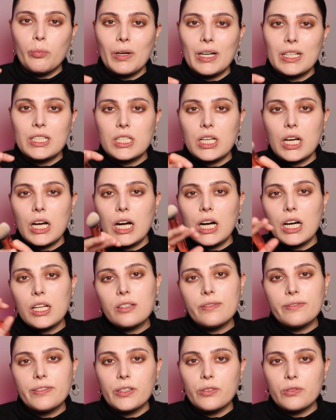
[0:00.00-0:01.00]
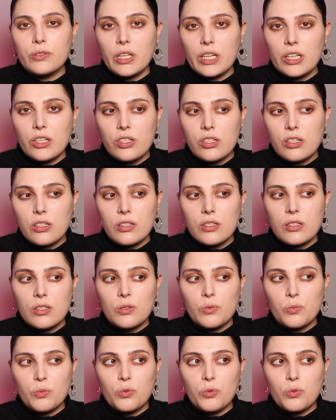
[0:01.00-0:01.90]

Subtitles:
But other foundations